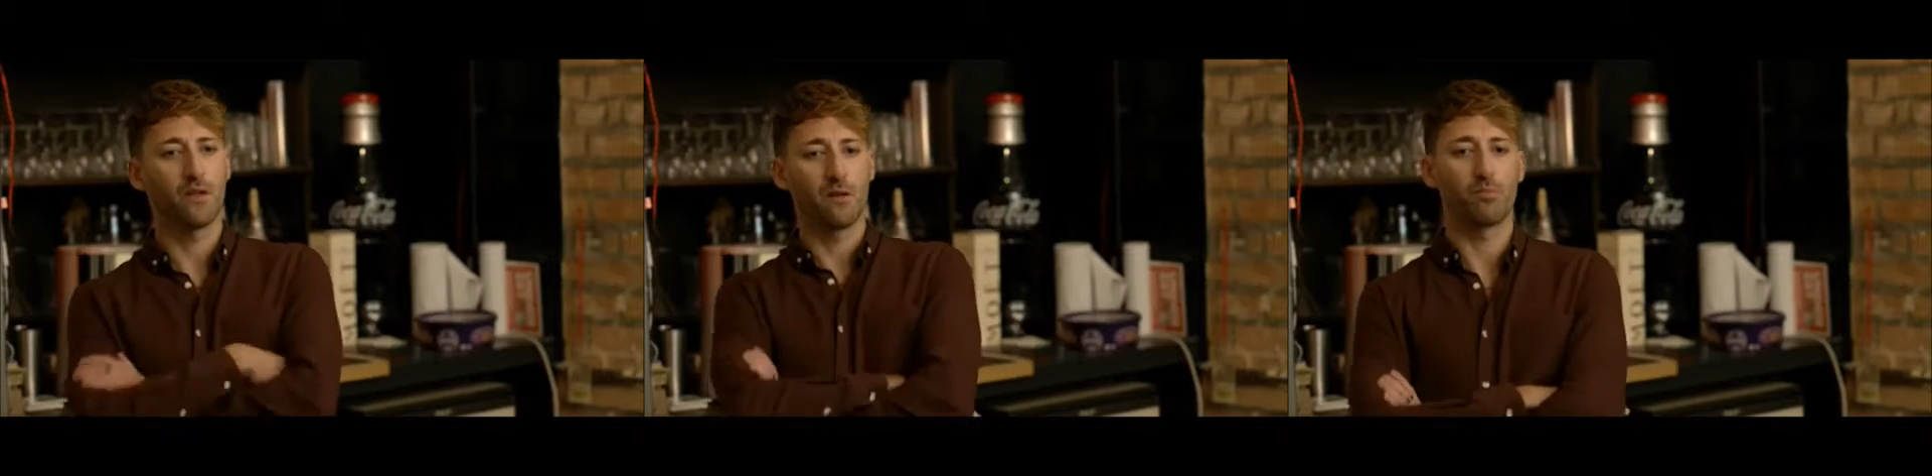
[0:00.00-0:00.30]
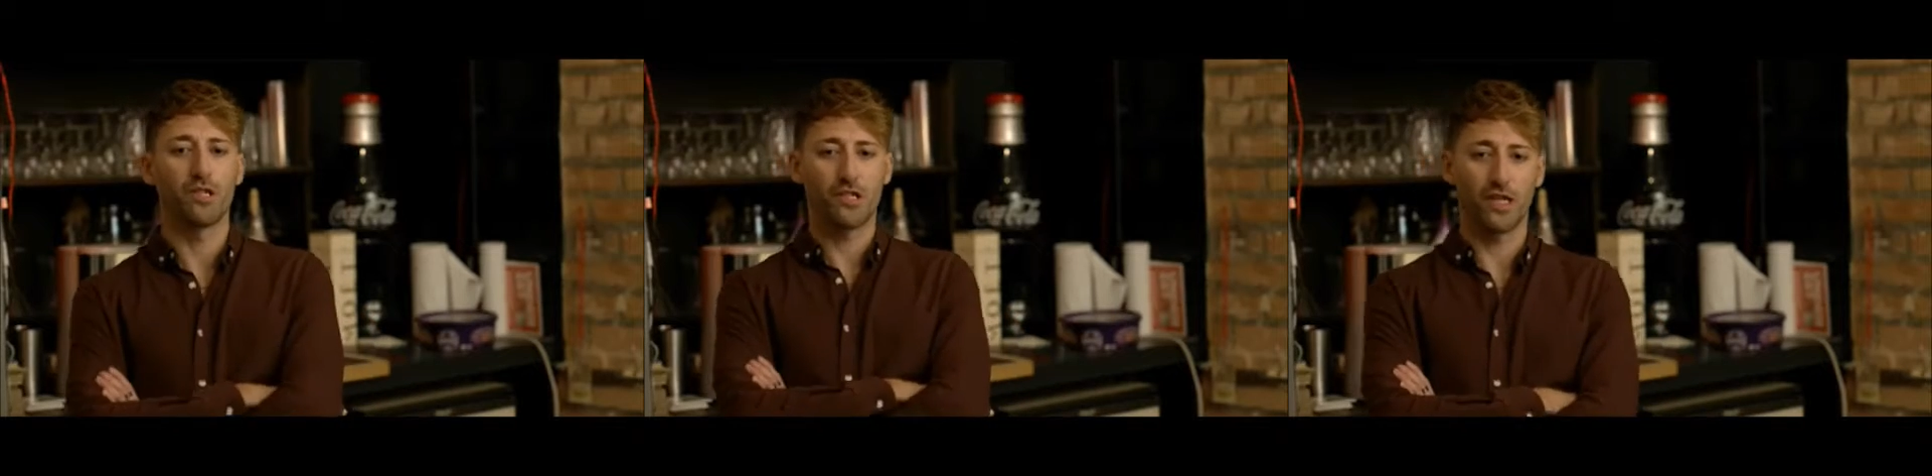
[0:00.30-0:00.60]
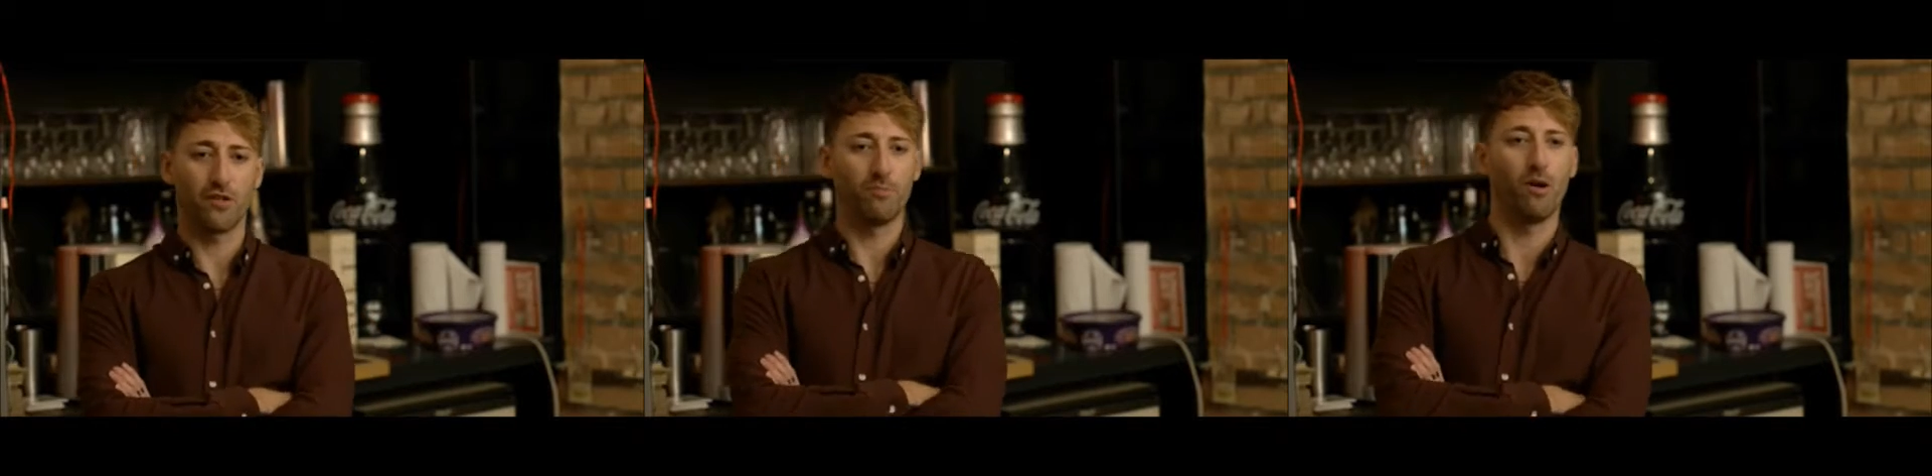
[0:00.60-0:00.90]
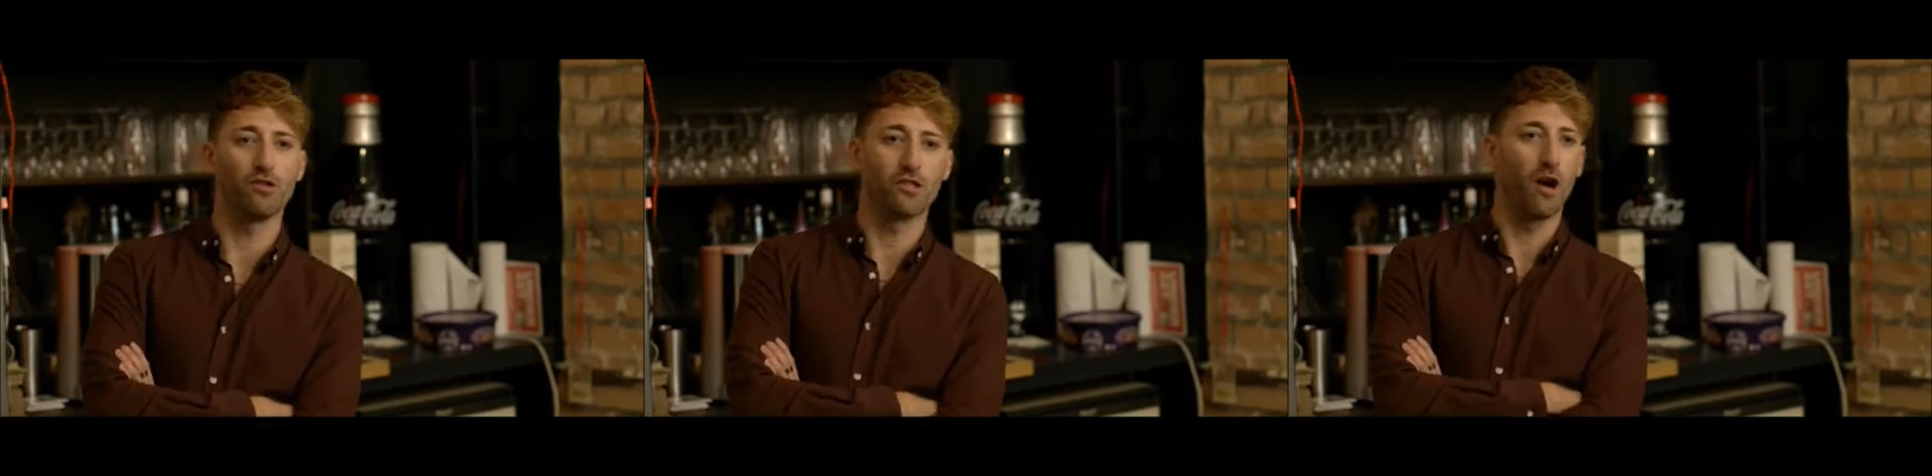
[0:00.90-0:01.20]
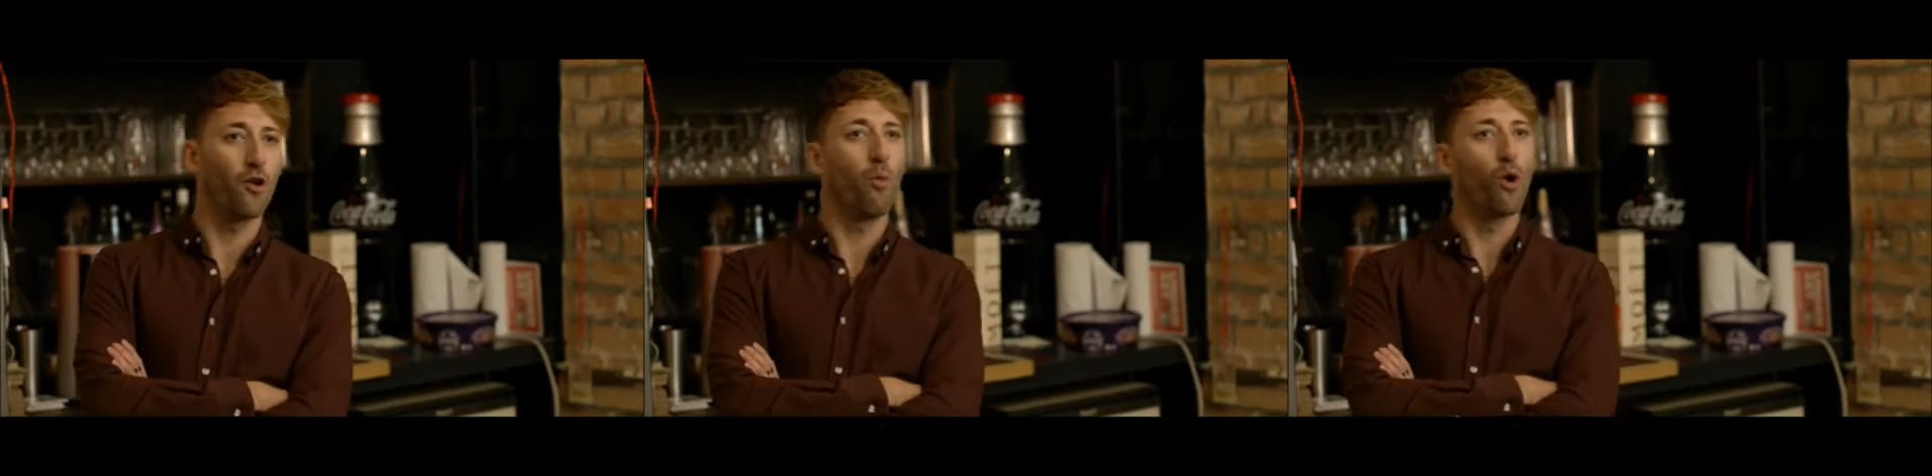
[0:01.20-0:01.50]
I appreciate your apology,
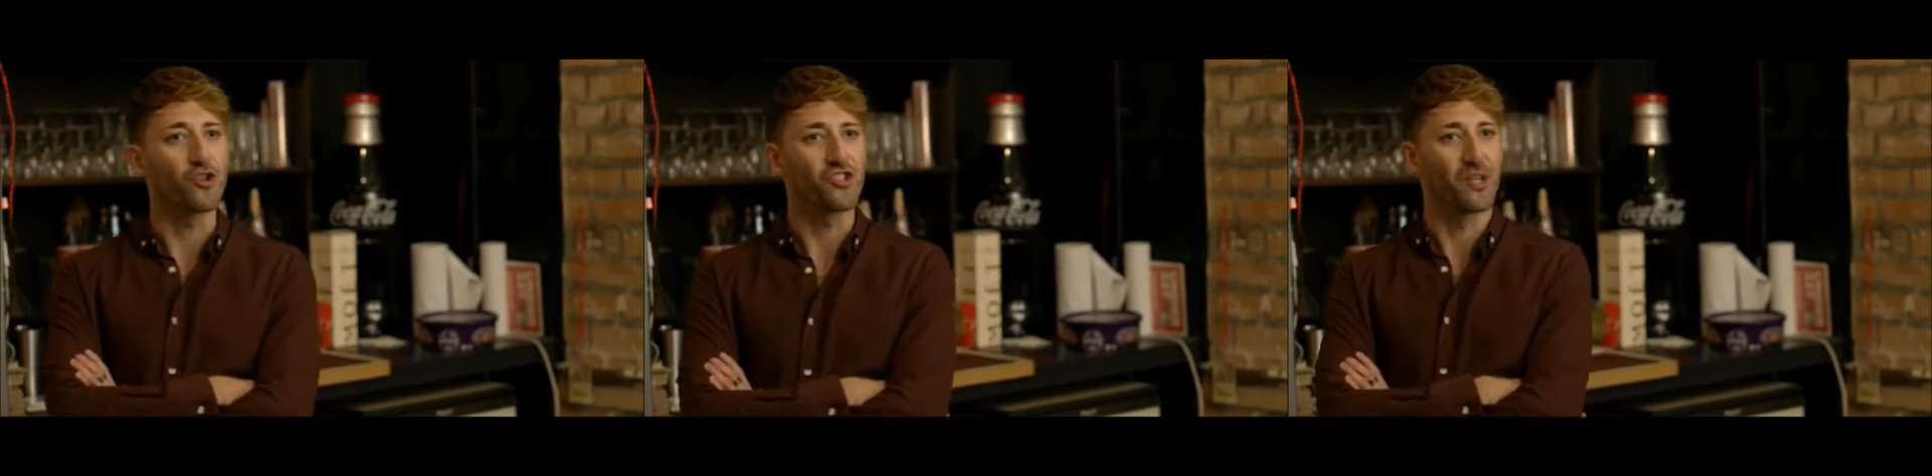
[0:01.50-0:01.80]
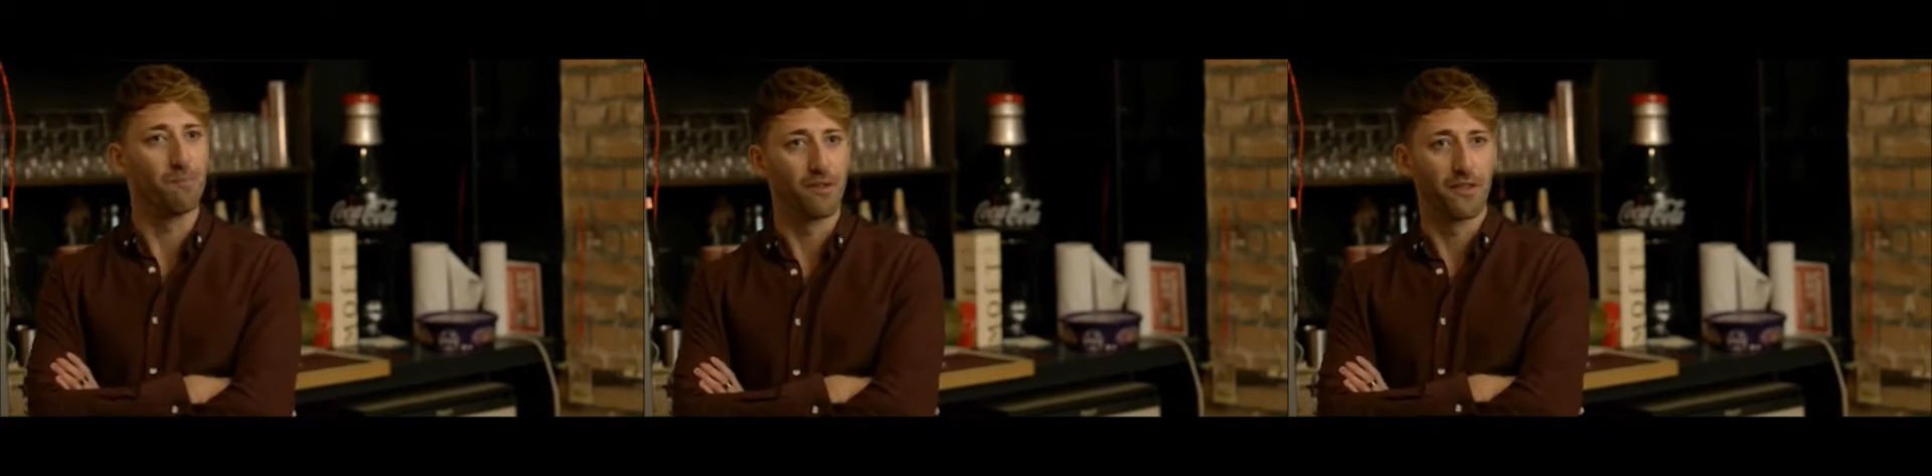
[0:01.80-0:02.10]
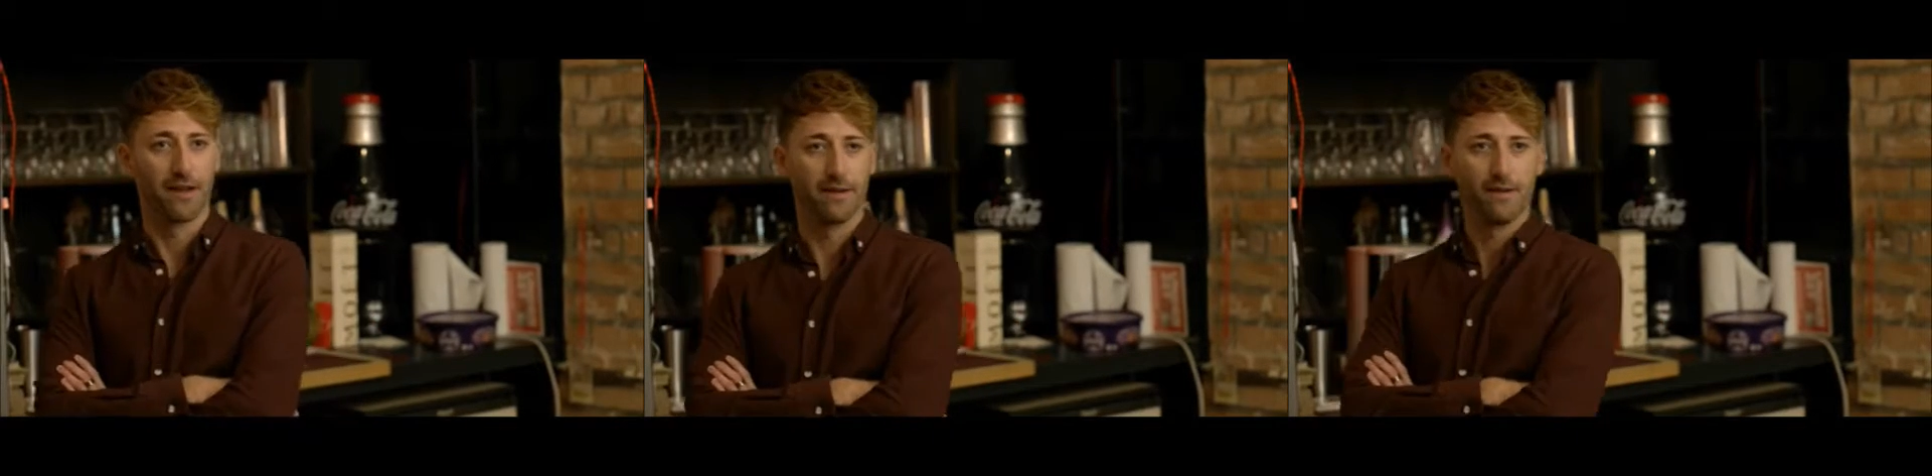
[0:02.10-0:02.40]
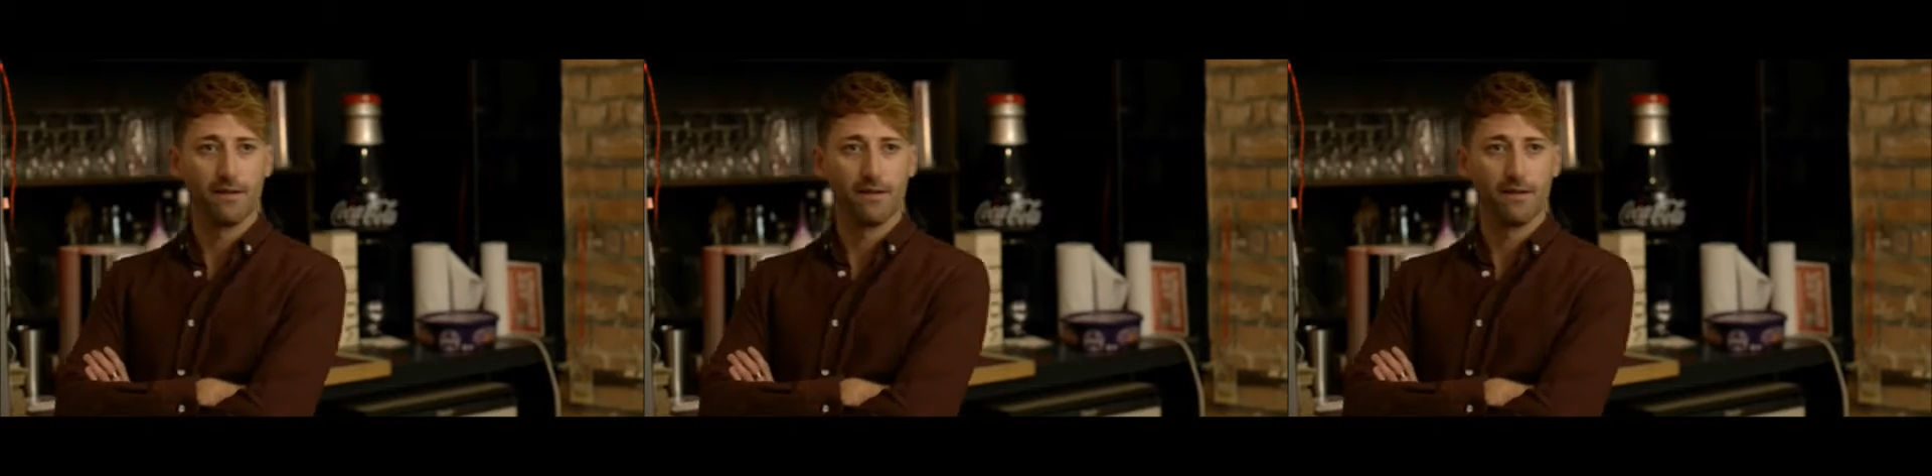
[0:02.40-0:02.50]
but I don't want your sympathy.